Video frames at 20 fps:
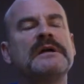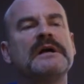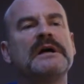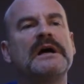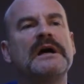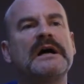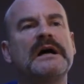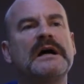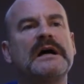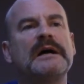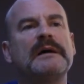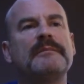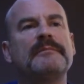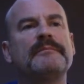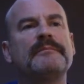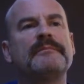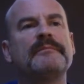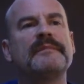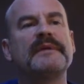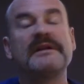
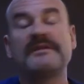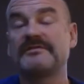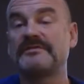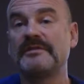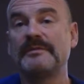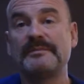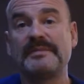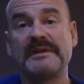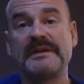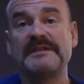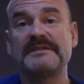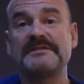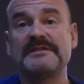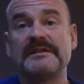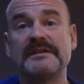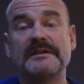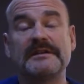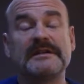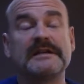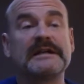Istrian
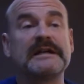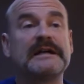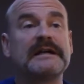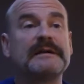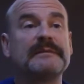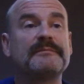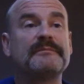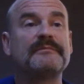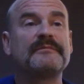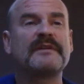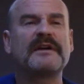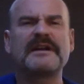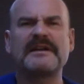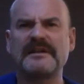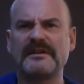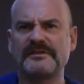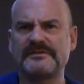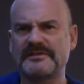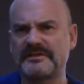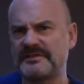Peninsula, very
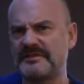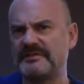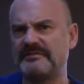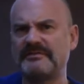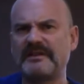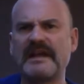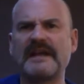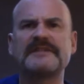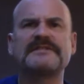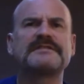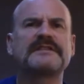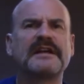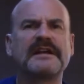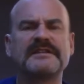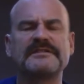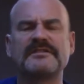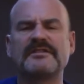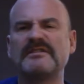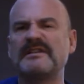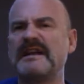close to
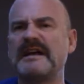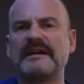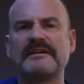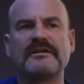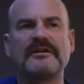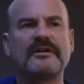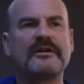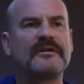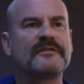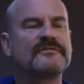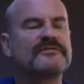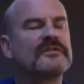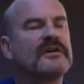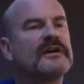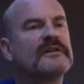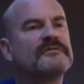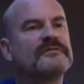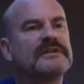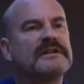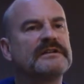Trieste, so an hour and a half
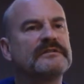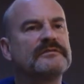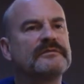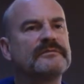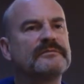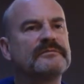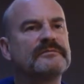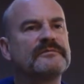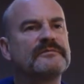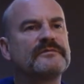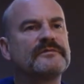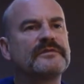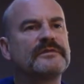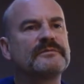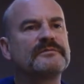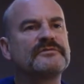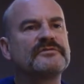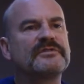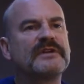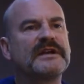drive really
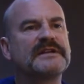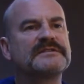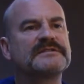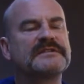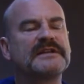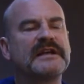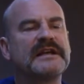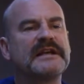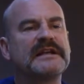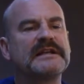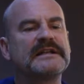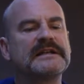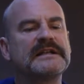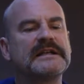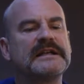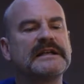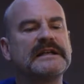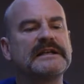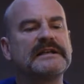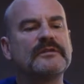from Trieste
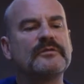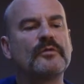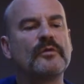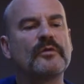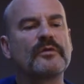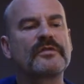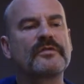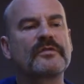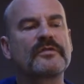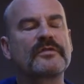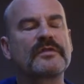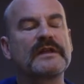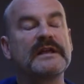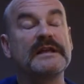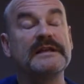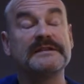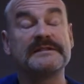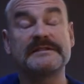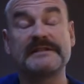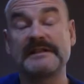in
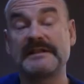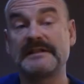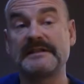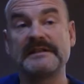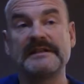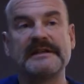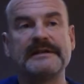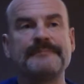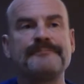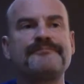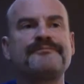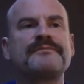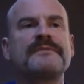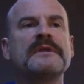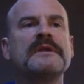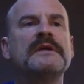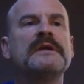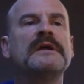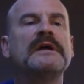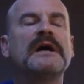northeast Italy.
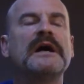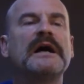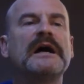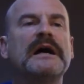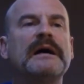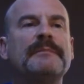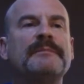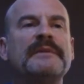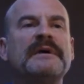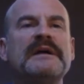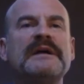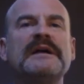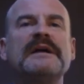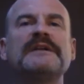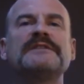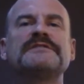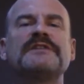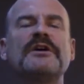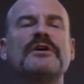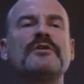
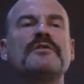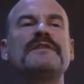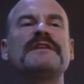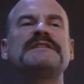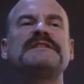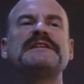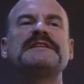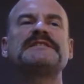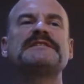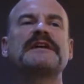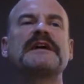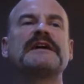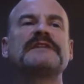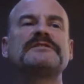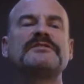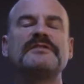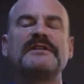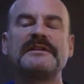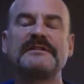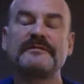So this is
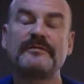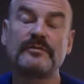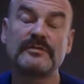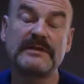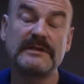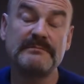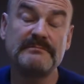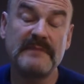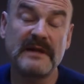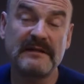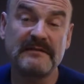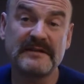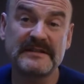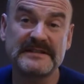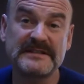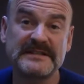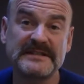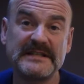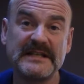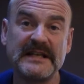2014
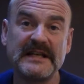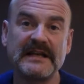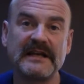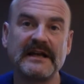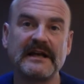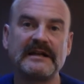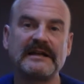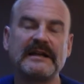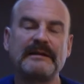Malvasija.